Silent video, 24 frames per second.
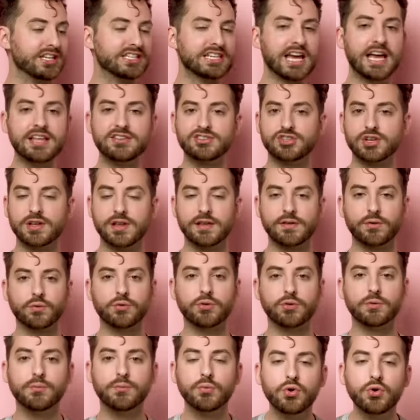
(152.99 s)
intentions or
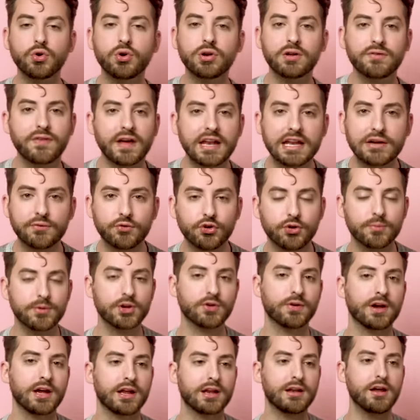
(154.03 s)
the mood of any room
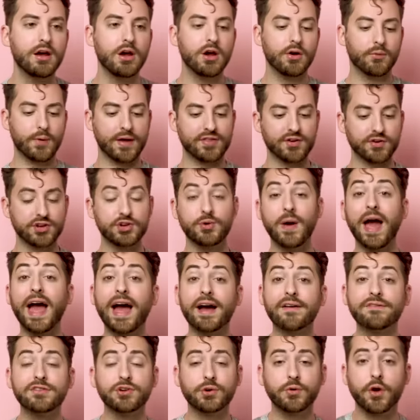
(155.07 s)
you're in, whether you
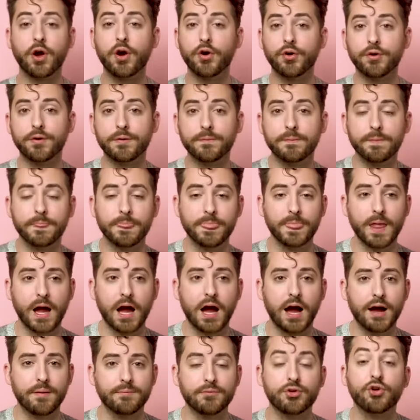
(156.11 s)
have your own
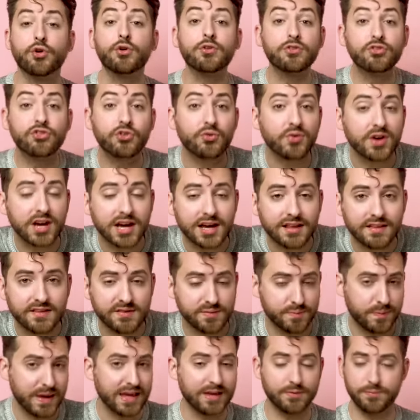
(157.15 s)
um, nursery, this
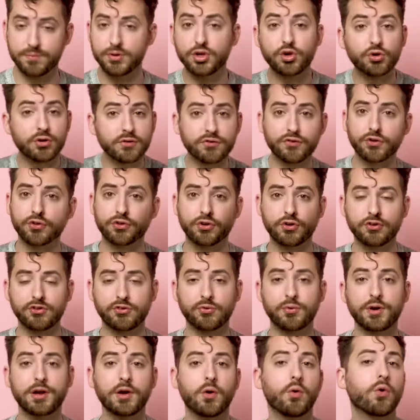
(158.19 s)
big beautiful
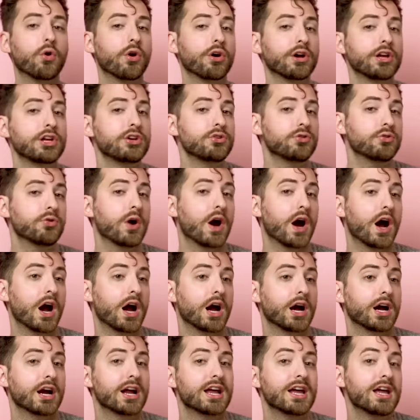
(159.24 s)
nursery, or you
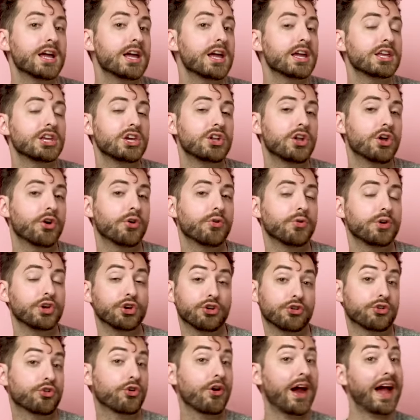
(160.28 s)
are, you know,
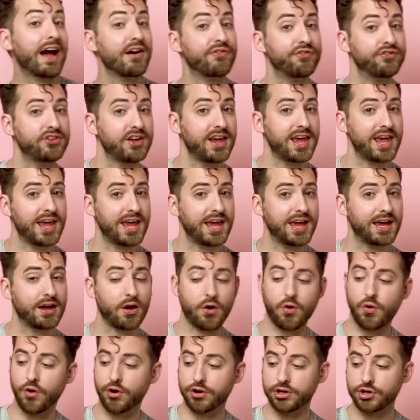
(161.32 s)
you're
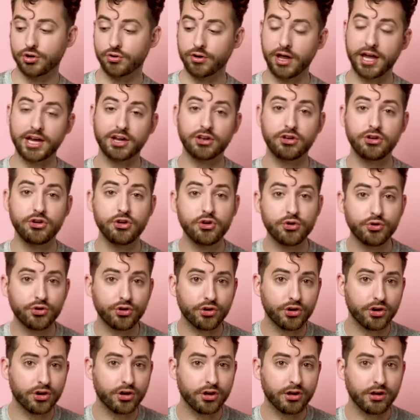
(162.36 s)
crafting, or you're like
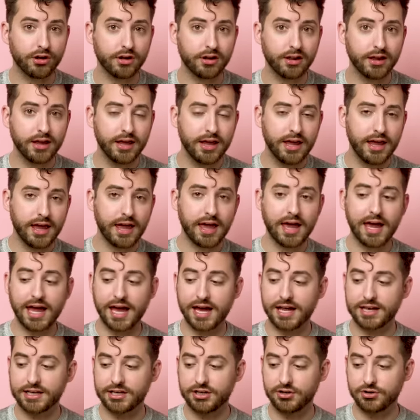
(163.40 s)
Noodle,
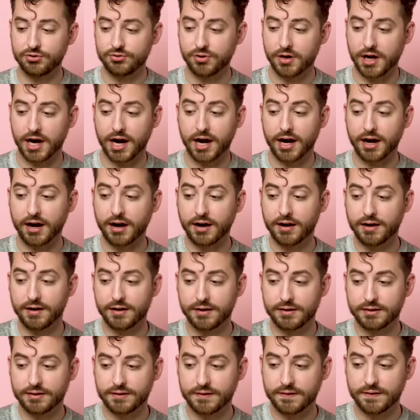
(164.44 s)
and you are,
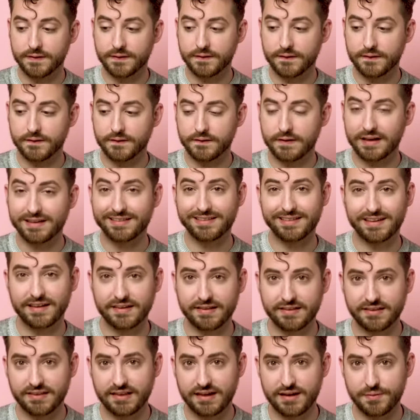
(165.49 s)
is he
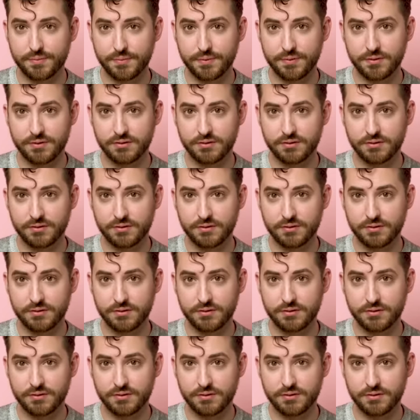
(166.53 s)
asleep?